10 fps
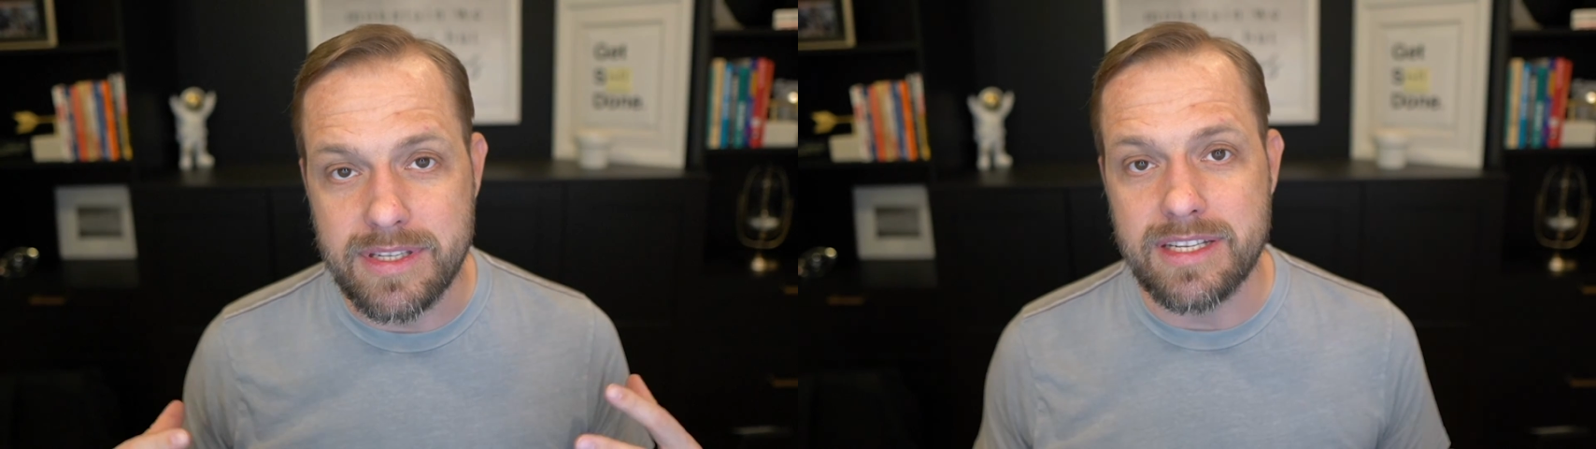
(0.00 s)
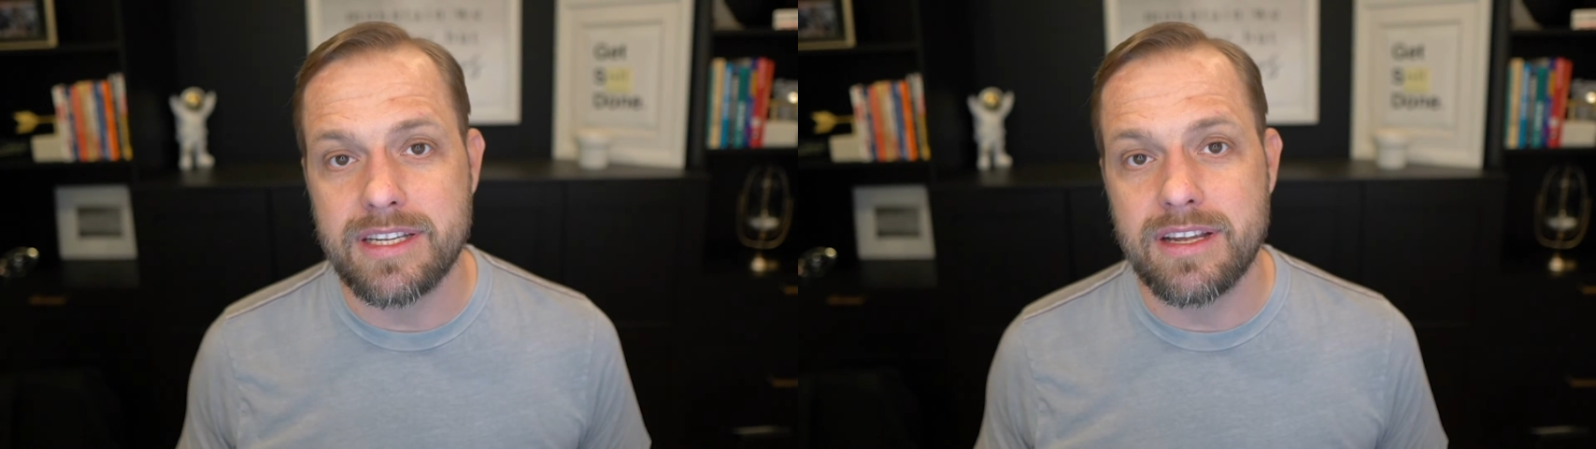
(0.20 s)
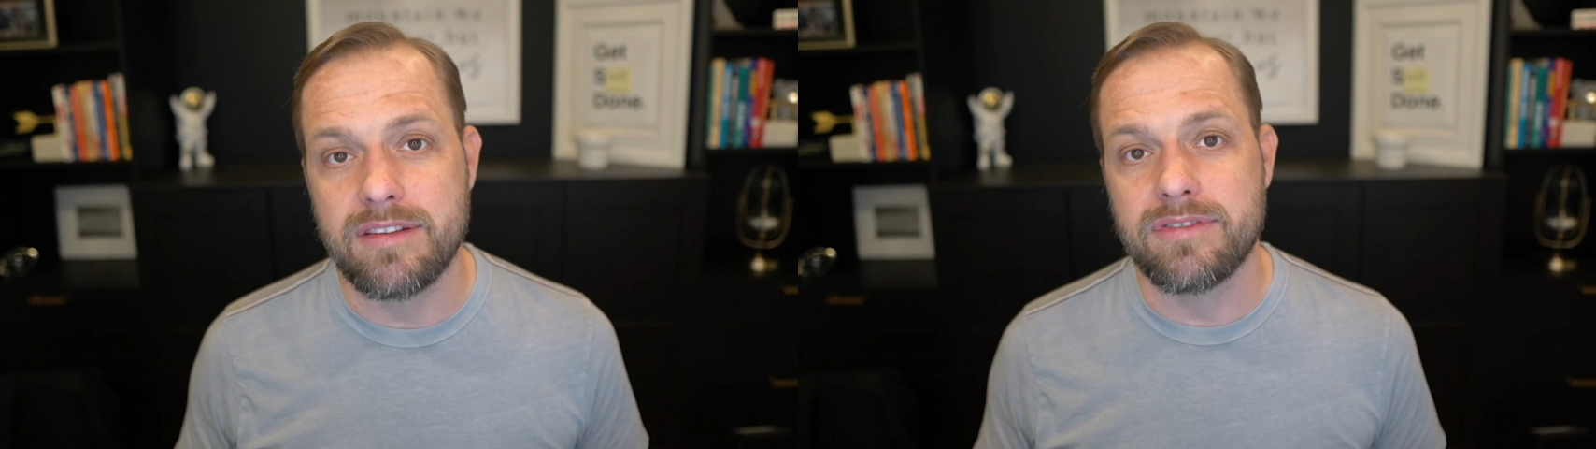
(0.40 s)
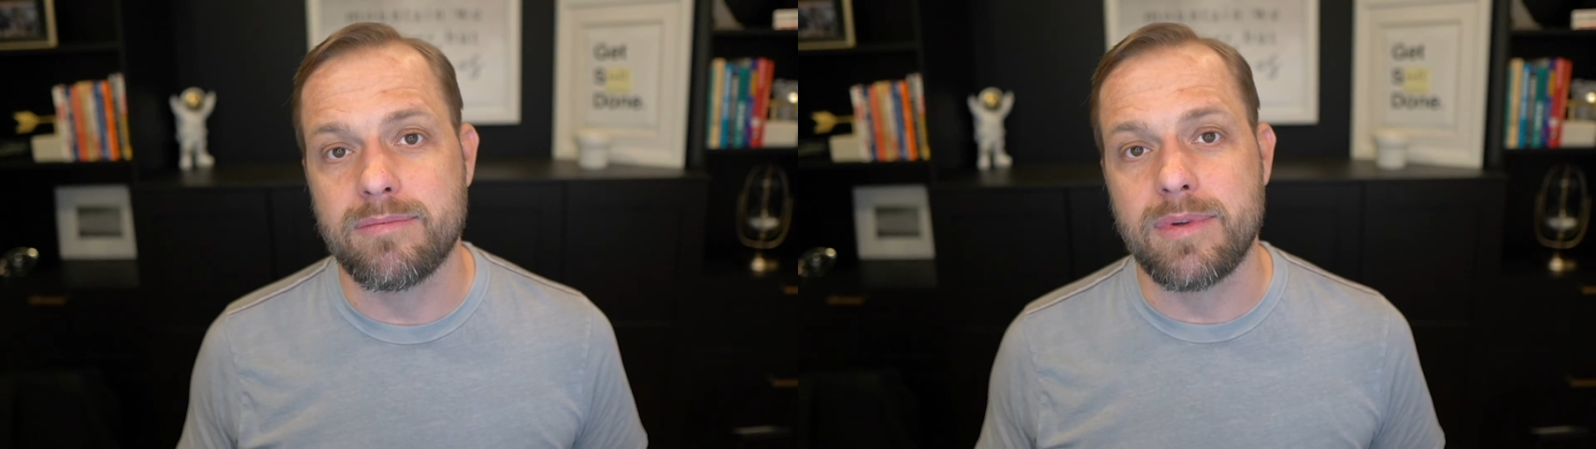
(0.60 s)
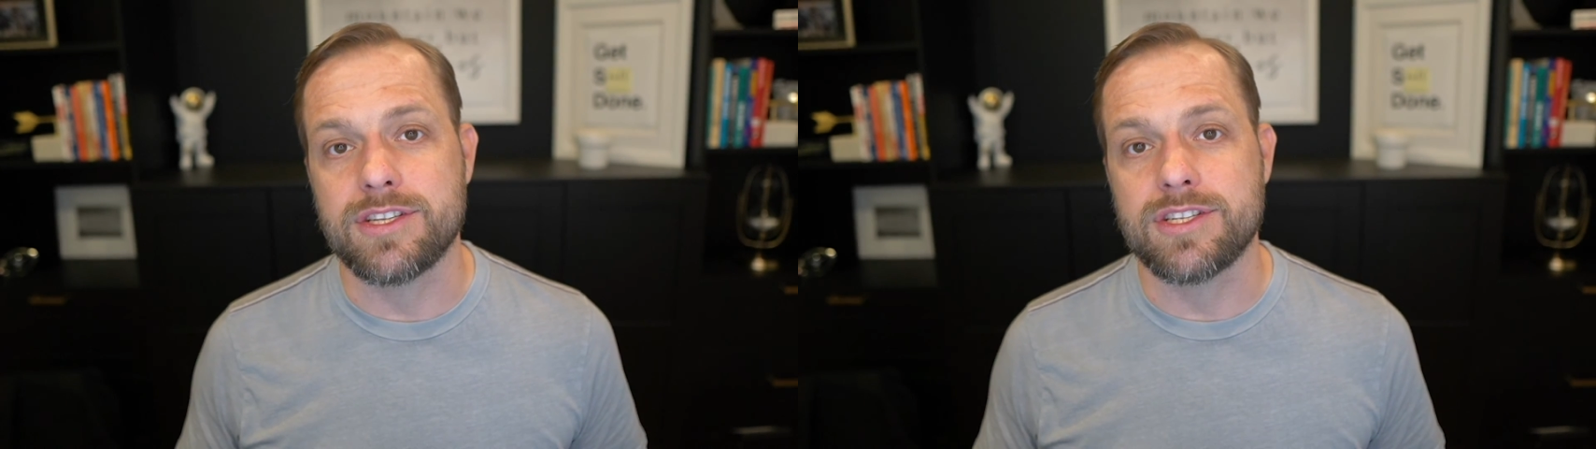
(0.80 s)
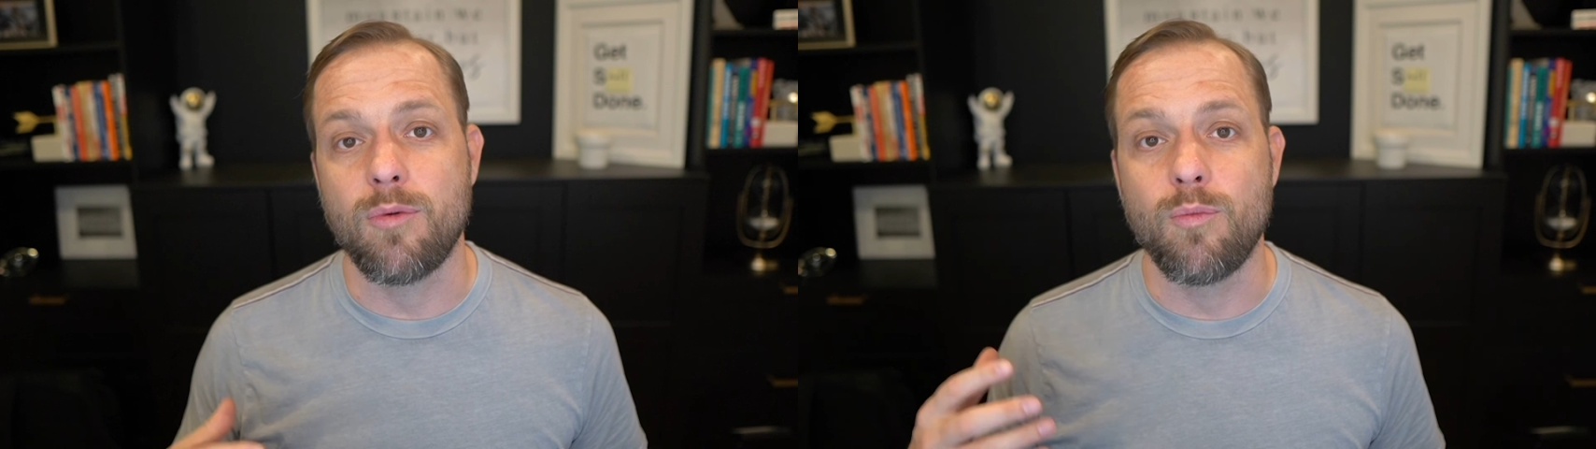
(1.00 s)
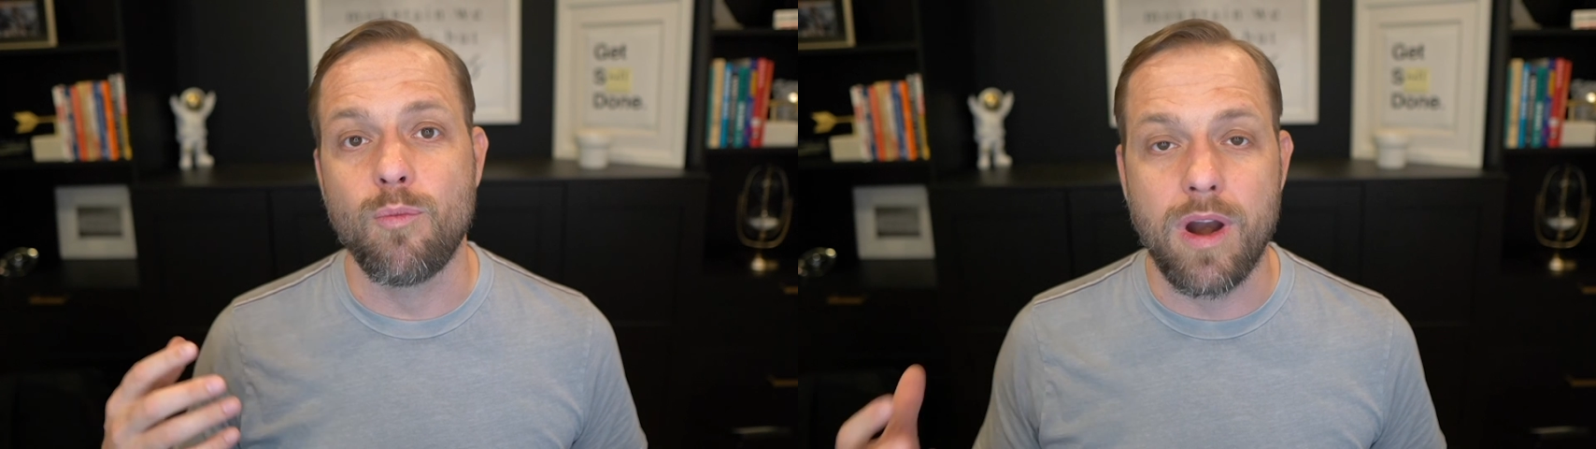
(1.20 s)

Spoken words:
detailed information on